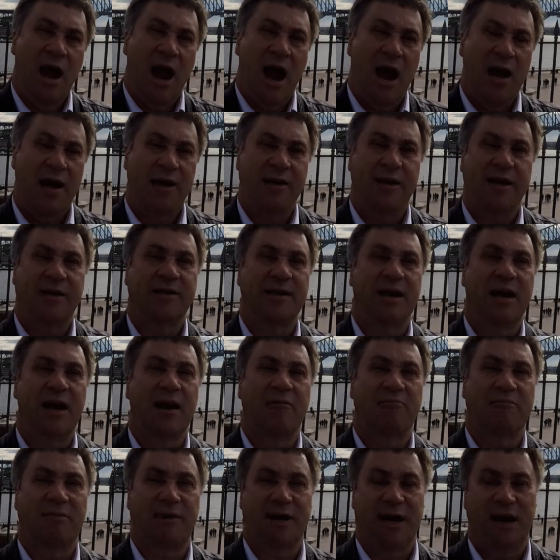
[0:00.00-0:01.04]
And he does
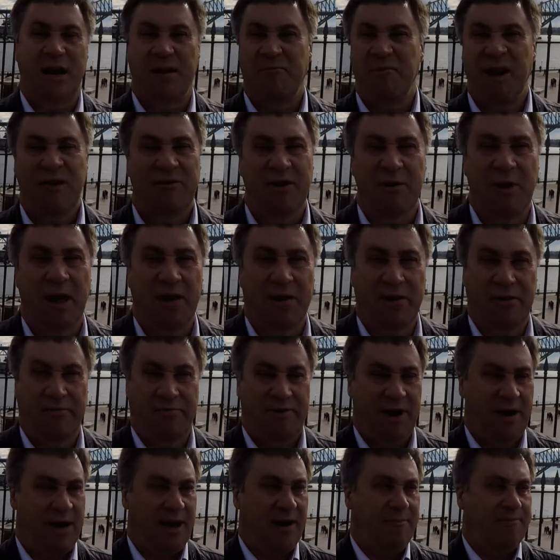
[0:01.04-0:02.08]
that every month,
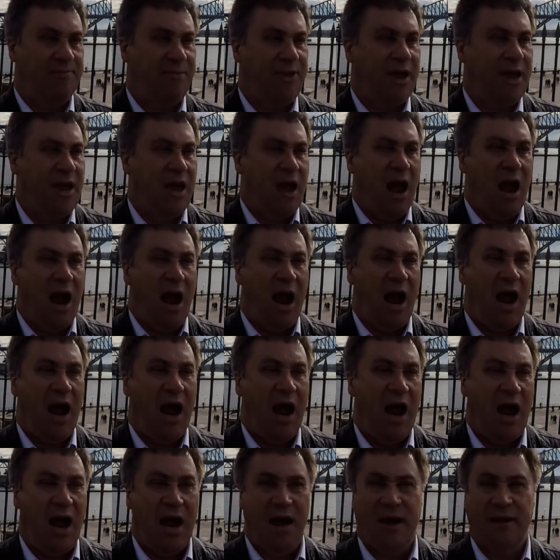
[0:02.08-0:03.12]
okay?
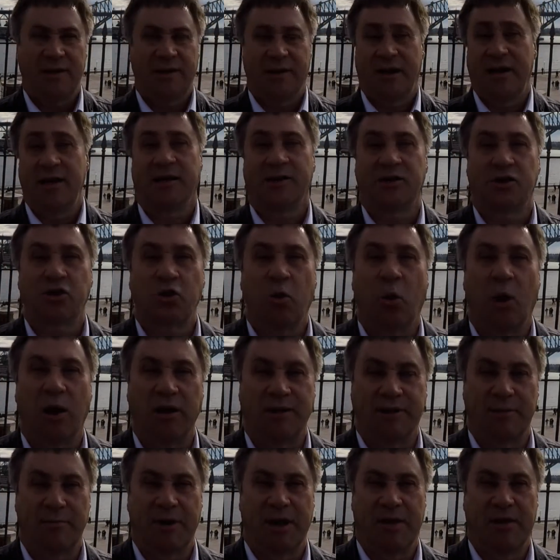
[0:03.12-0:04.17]
And let's say he does it
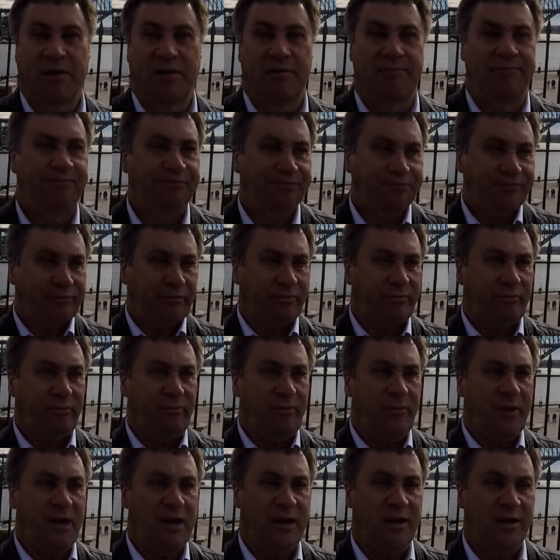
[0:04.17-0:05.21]
twice a month.
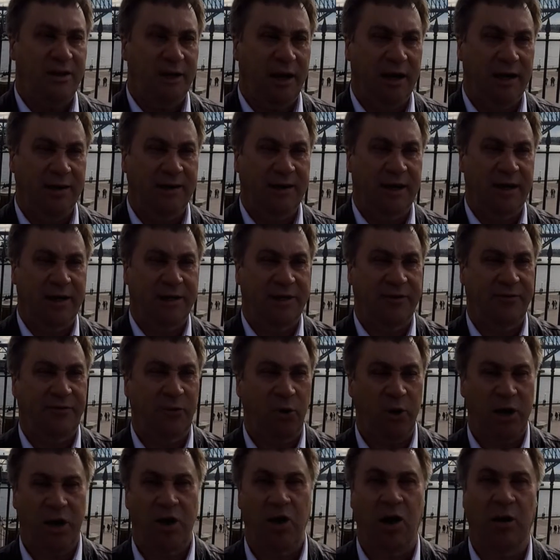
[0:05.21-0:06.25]
So let's say it's
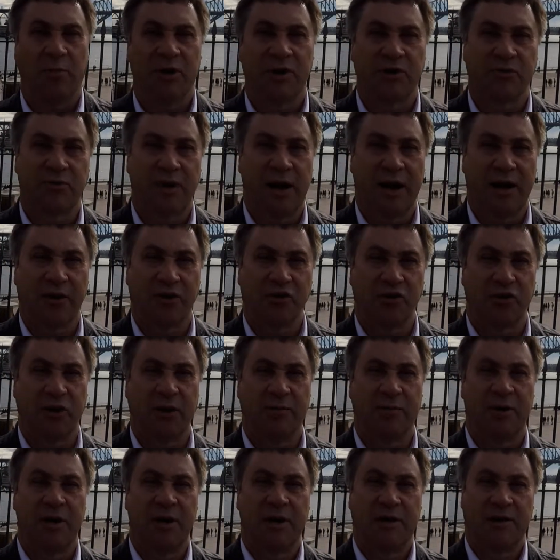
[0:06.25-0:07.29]
40 kilometres round
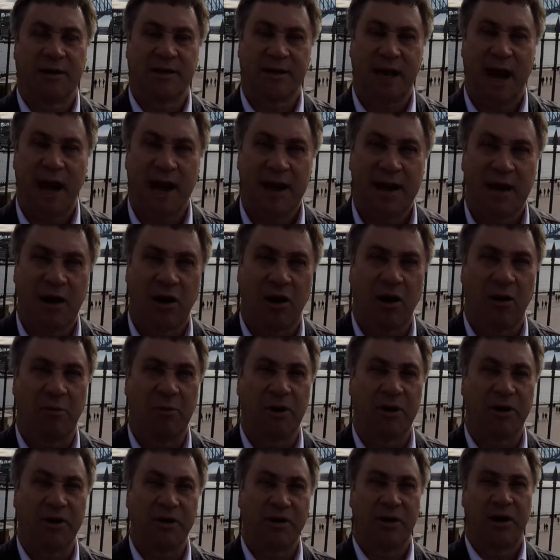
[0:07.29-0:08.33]
trip, so it's 80
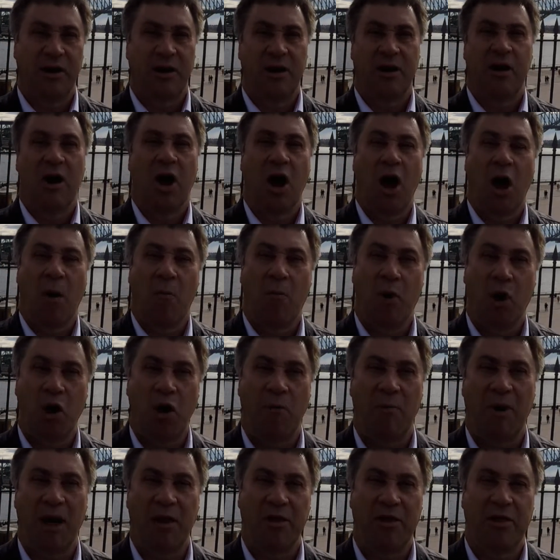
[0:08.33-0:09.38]
kilometres
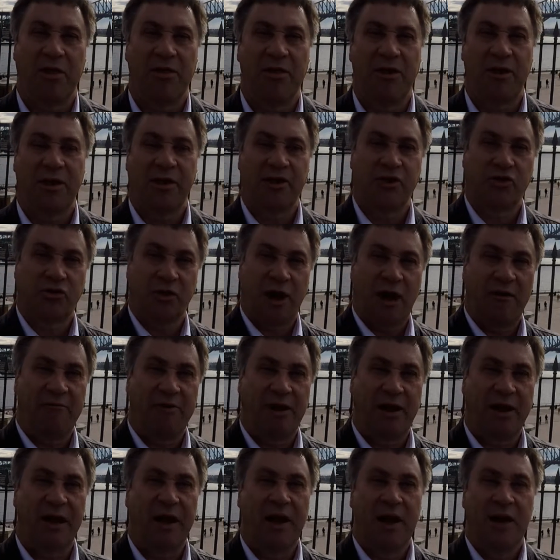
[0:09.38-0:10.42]
per month that he's
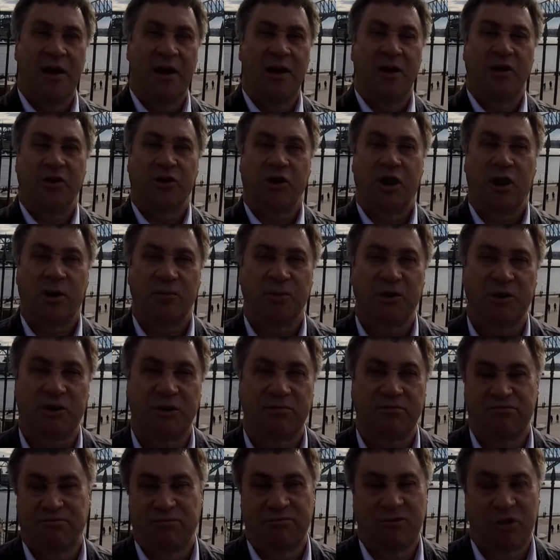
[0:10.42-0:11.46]
travelling, times
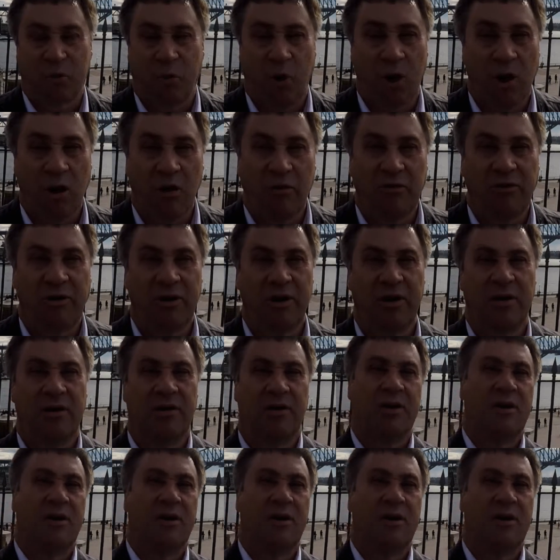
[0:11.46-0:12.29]
12.